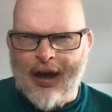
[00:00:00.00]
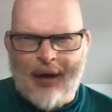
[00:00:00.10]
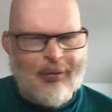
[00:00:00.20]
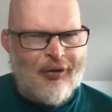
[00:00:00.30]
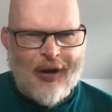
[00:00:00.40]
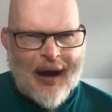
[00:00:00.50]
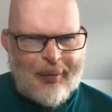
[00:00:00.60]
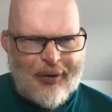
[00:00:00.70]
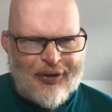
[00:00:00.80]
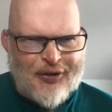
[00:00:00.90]
I'd be very
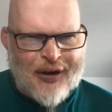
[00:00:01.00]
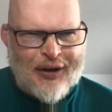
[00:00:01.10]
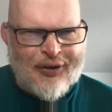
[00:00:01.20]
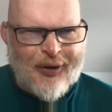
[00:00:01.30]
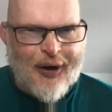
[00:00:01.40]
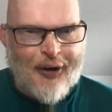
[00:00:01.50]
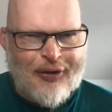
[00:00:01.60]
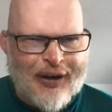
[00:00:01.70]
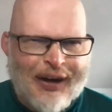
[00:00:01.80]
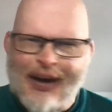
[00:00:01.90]
happy to treat you to a
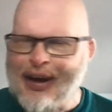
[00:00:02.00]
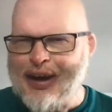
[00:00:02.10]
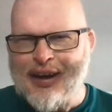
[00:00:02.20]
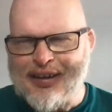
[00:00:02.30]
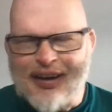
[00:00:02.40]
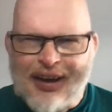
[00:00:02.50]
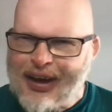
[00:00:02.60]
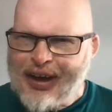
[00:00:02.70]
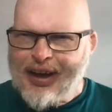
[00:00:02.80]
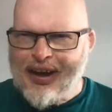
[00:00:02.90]
coffee. He
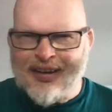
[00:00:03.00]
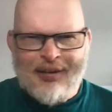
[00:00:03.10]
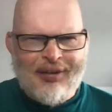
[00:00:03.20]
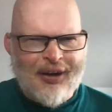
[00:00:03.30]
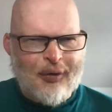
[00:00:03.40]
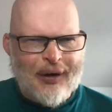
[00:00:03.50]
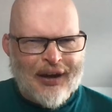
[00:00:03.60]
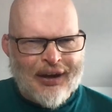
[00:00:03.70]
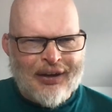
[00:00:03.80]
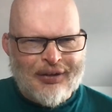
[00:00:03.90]
seems like a
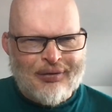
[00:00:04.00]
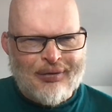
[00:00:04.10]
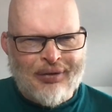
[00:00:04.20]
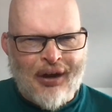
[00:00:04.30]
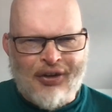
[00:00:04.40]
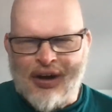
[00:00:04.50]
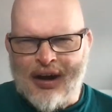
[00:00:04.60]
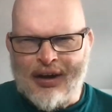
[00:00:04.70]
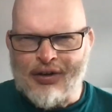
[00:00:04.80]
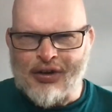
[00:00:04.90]
really nice
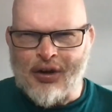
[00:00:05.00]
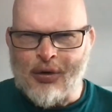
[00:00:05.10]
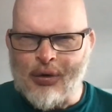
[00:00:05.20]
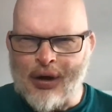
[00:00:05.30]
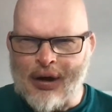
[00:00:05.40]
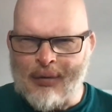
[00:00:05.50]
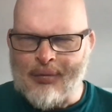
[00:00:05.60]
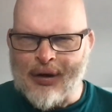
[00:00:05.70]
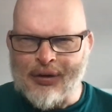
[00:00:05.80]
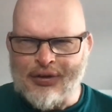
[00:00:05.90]
guy. So
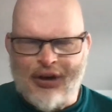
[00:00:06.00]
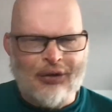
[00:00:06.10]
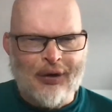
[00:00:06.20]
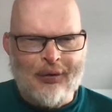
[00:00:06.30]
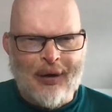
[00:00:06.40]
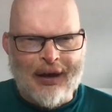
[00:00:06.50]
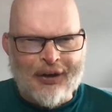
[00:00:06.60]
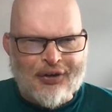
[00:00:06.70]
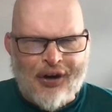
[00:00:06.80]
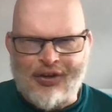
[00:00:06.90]
and genuinely really
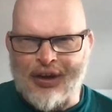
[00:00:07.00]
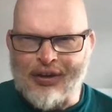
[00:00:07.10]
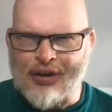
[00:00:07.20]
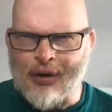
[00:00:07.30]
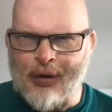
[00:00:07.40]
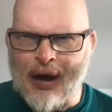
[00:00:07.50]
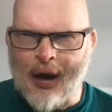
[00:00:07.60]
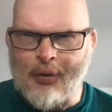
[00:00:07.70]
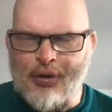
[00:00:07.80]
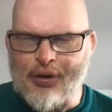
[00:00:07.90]
interesting. So
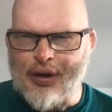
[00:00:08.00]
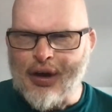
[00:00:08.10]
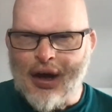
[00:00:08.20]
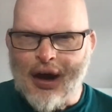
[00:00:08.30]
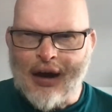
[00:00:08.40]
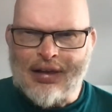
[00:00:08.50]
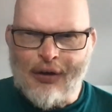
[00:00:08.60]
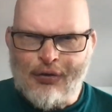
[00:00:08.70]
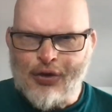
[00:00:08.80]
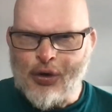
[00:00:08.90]
yeah, I'd
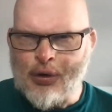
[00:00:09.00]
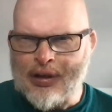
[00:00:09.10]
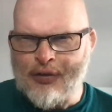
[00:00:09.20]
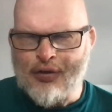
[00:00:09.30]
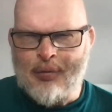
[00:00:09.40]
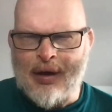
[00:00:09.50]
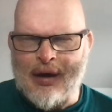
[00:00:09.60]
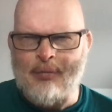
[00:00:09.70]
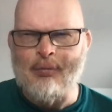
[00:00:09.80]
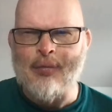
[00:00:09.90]
love to meet
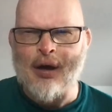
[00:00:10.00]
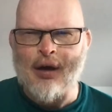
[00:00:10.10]
him.